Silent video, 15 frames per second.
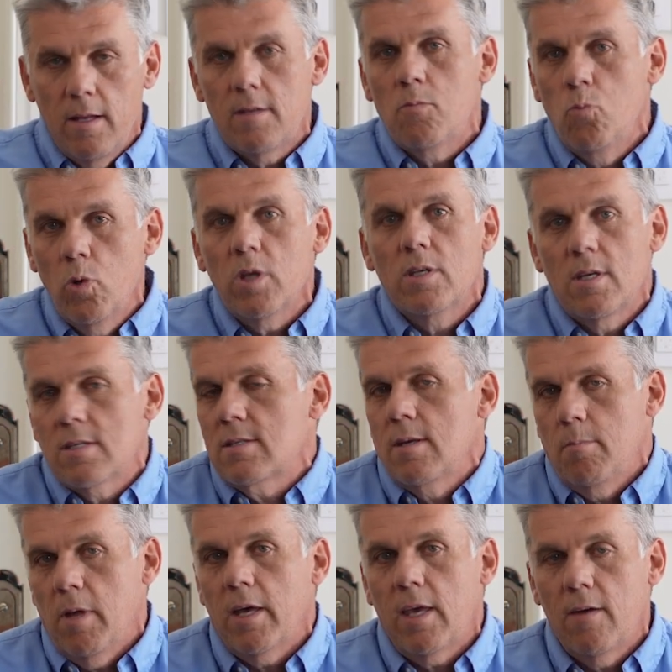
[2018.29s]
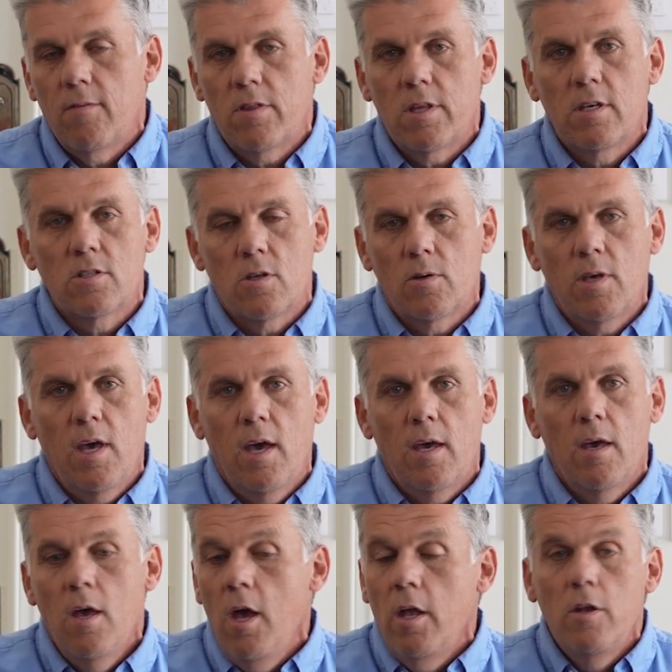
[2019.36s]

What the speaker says: It really does seem like everything's okay.